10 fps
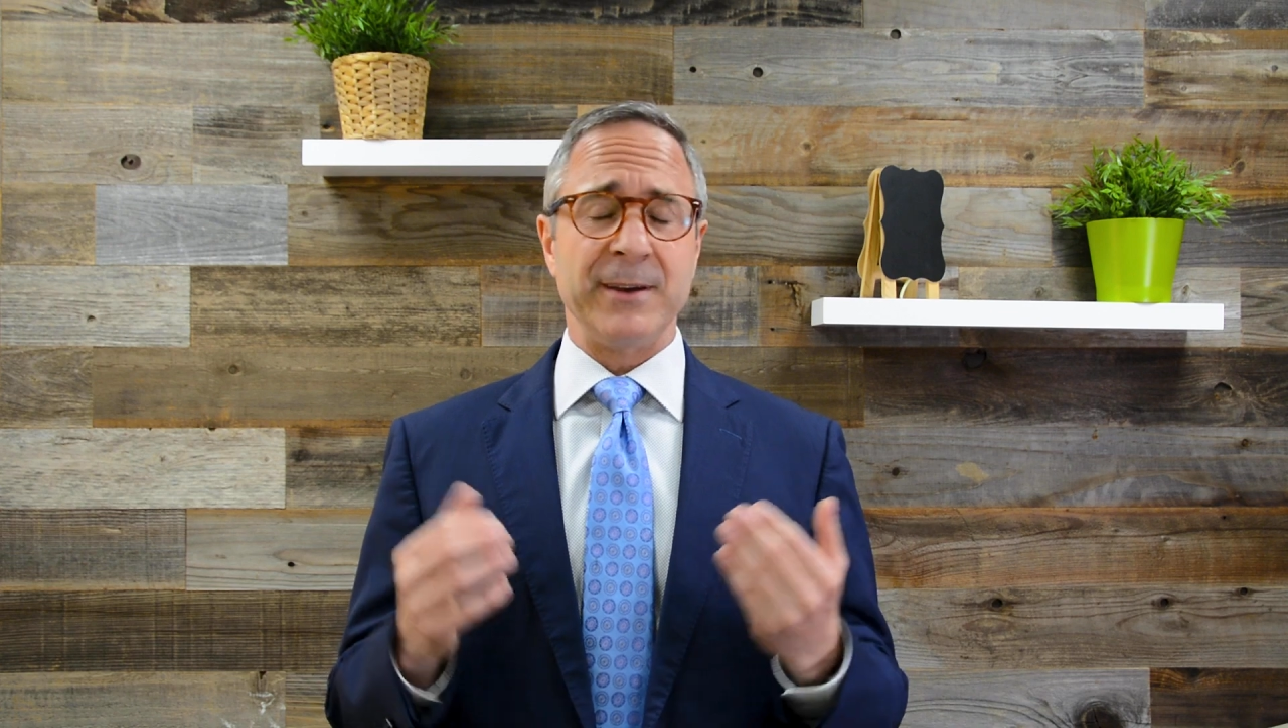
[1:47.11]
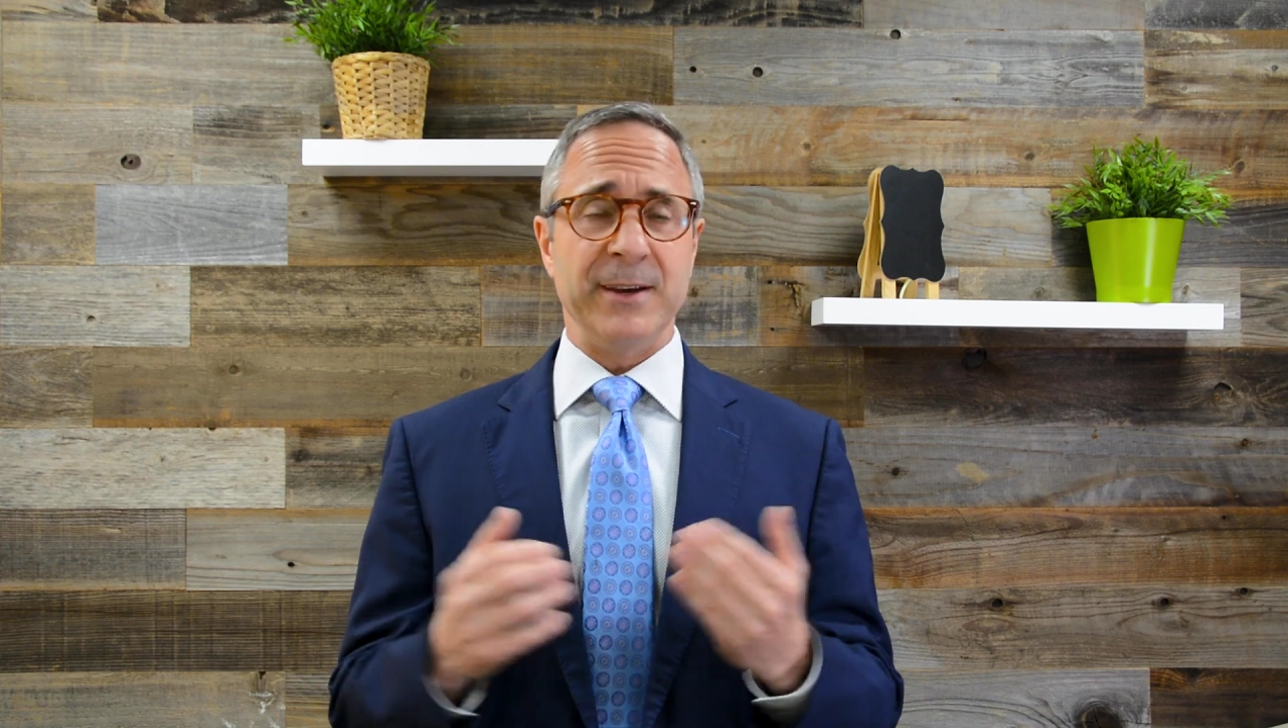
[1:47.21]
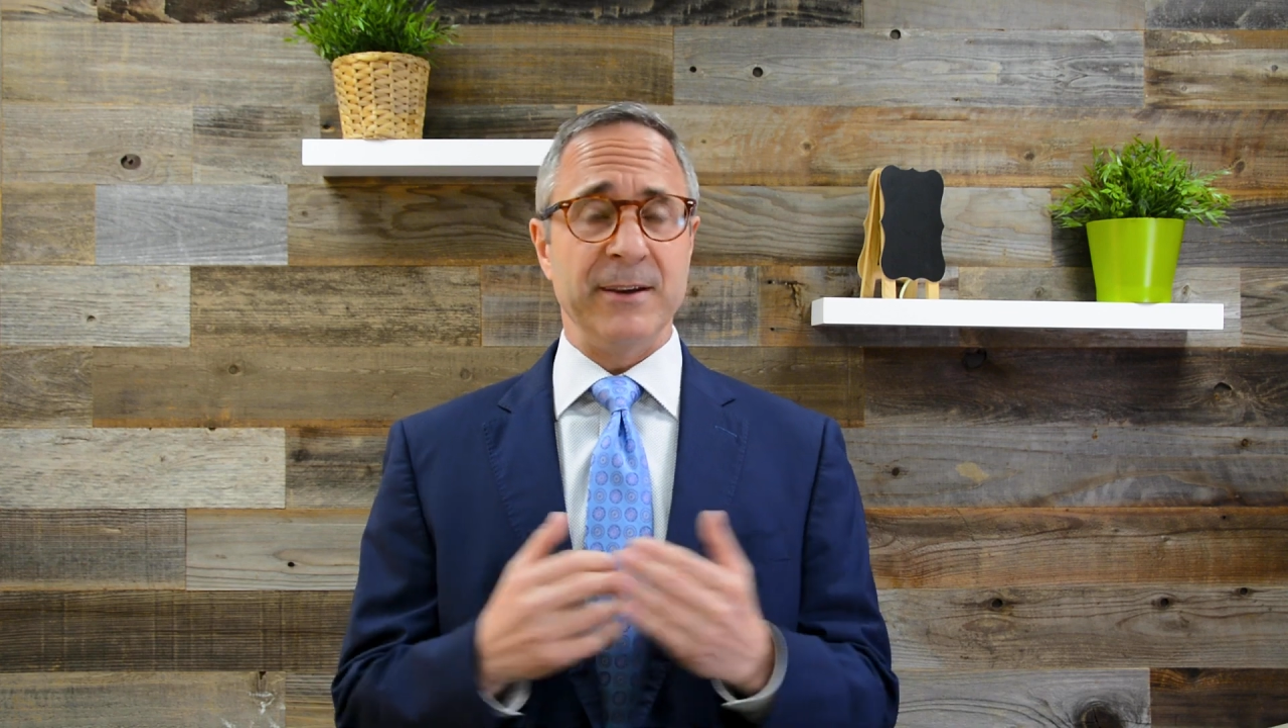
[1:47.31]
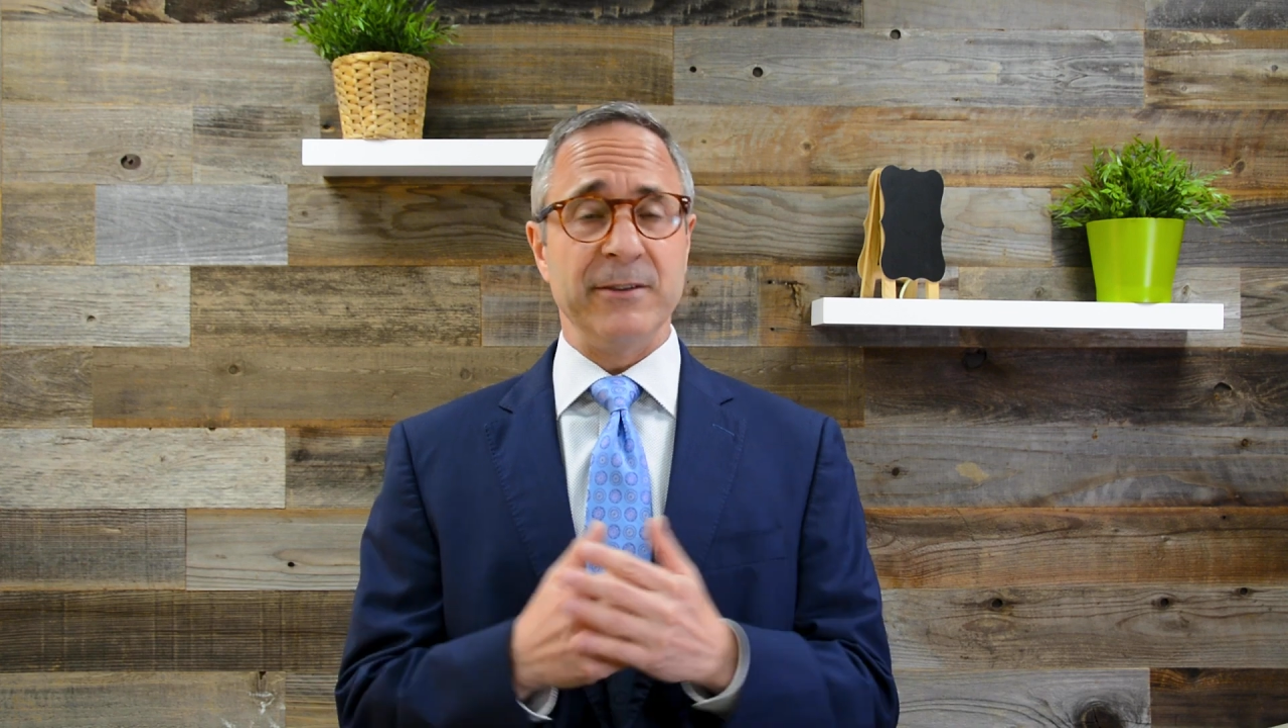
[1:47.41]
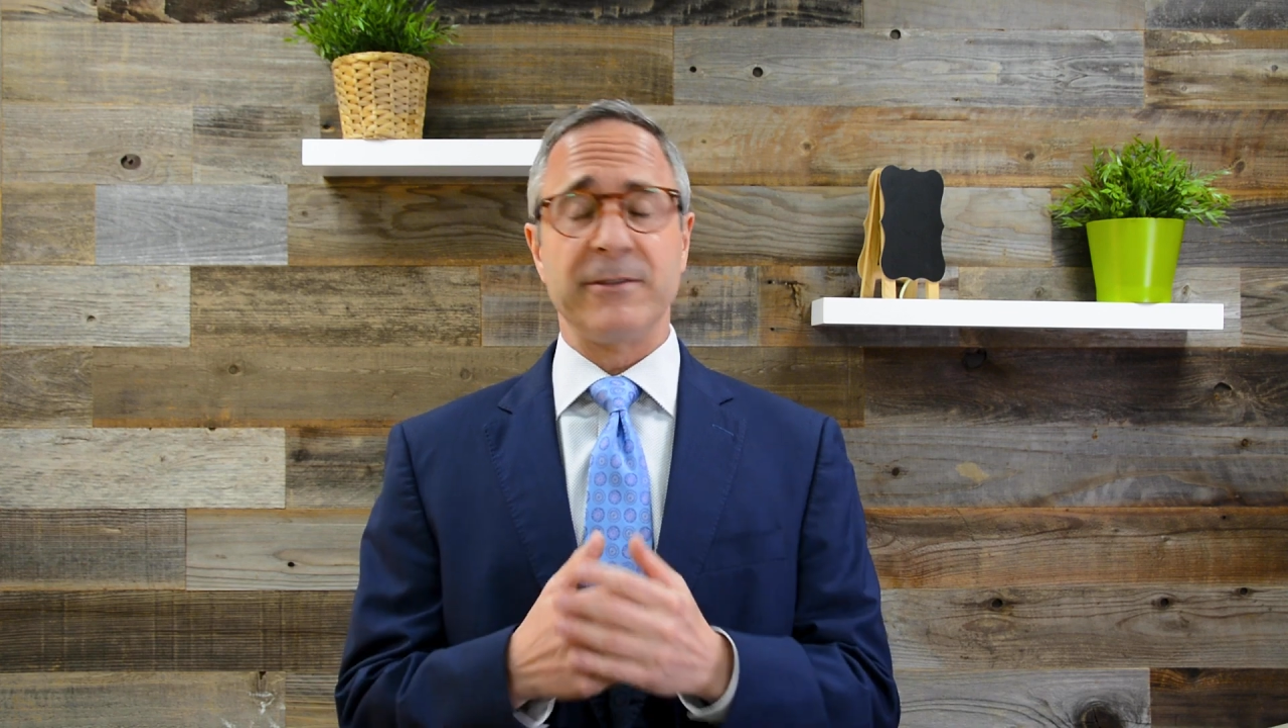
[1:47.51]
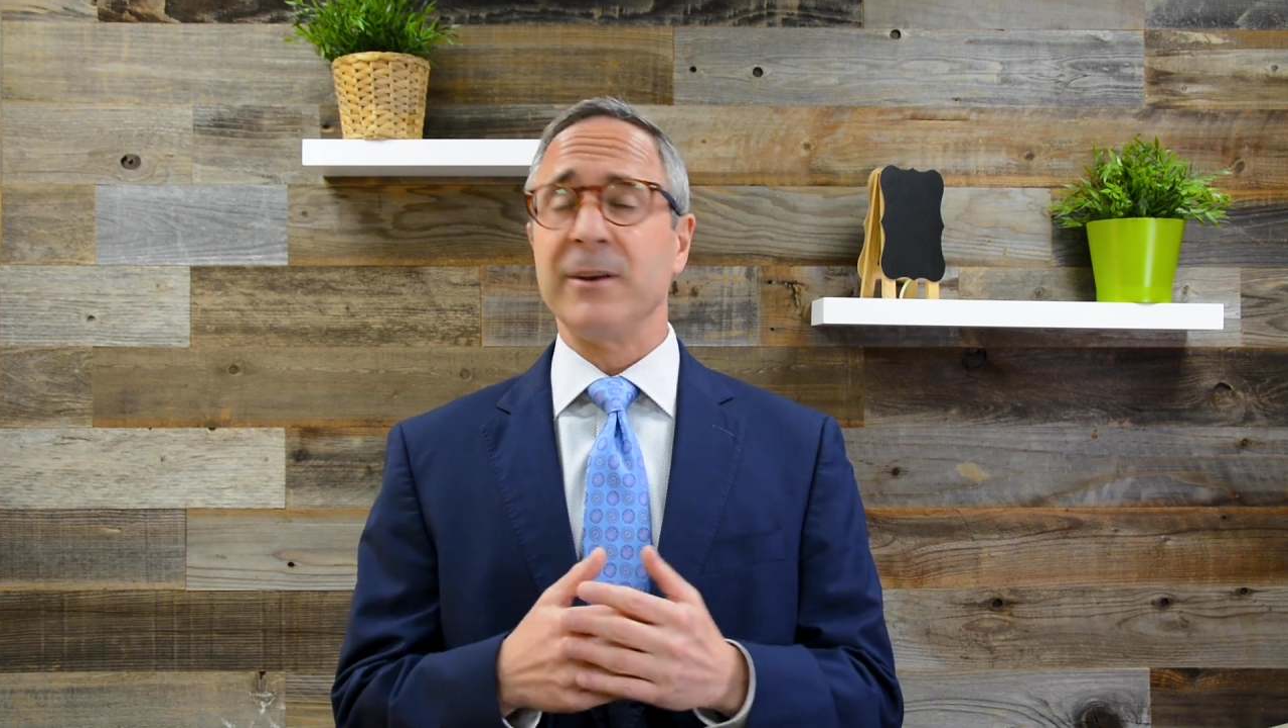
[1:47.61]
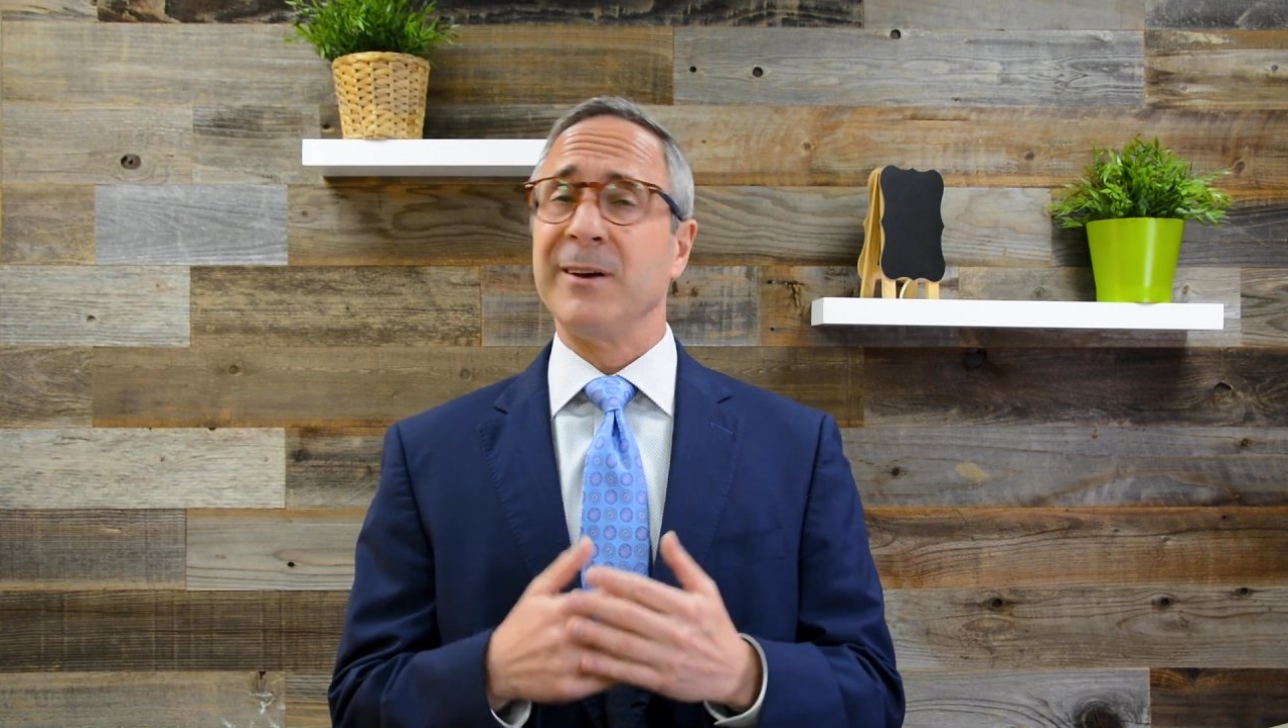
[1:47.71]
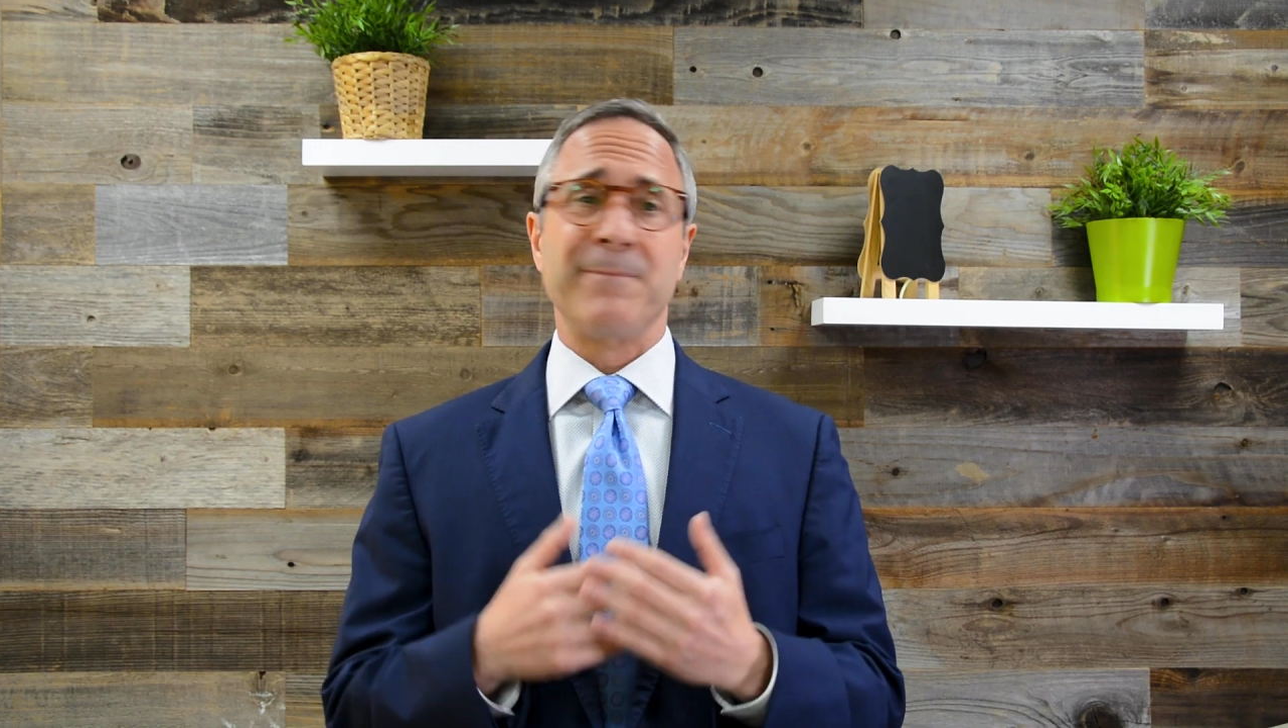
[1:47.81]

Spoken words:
is,